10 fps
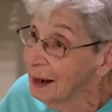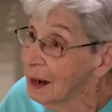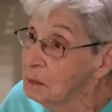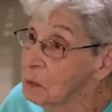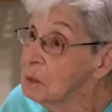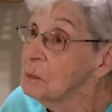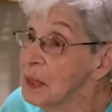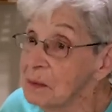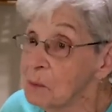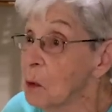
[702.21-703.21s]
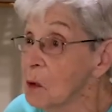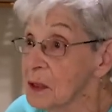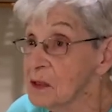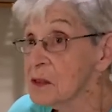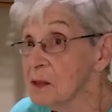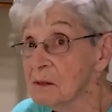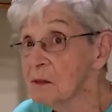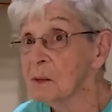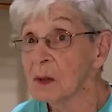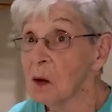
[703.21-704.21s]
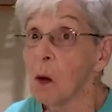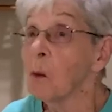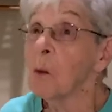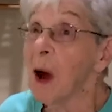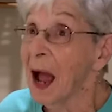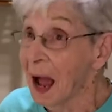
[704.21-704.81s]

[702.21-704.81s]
I would be walking to the room and go, wow.